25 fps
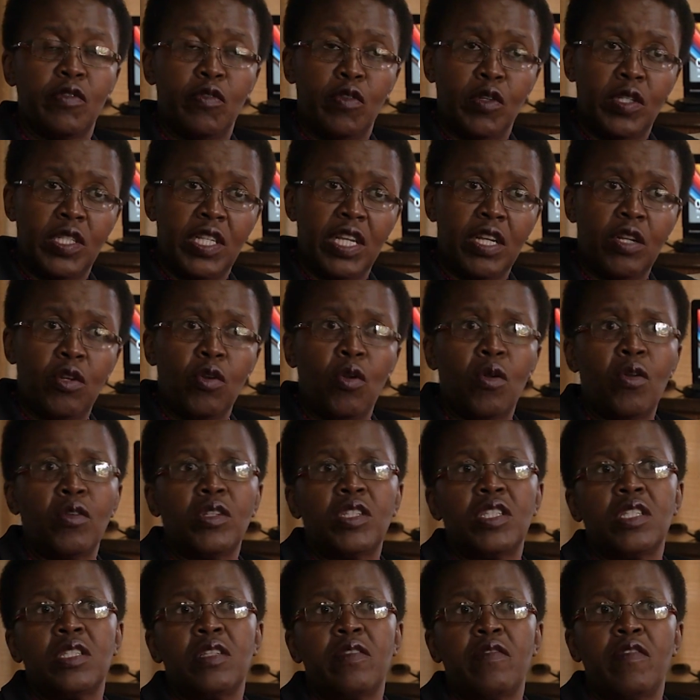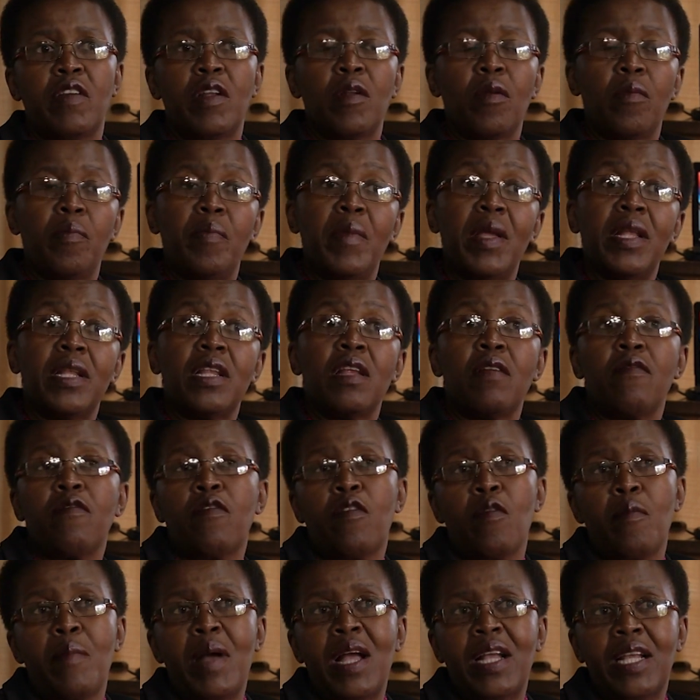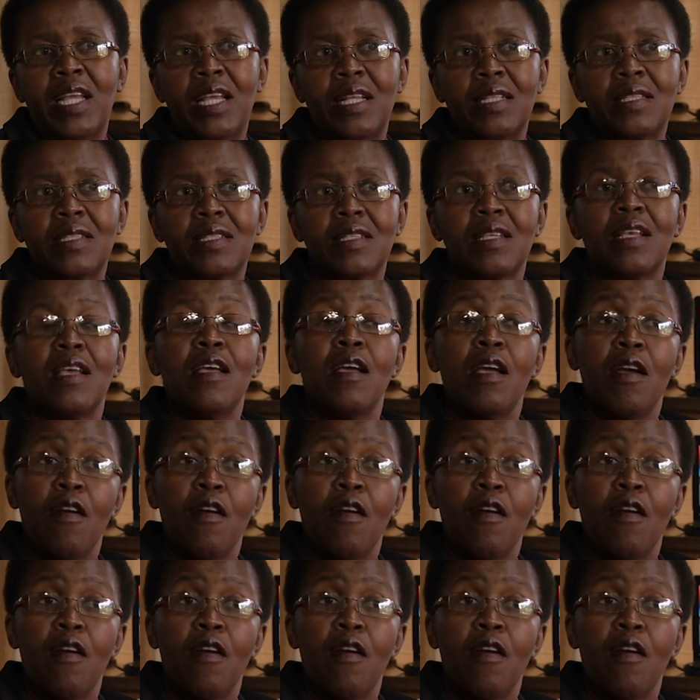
for technology development, and for markets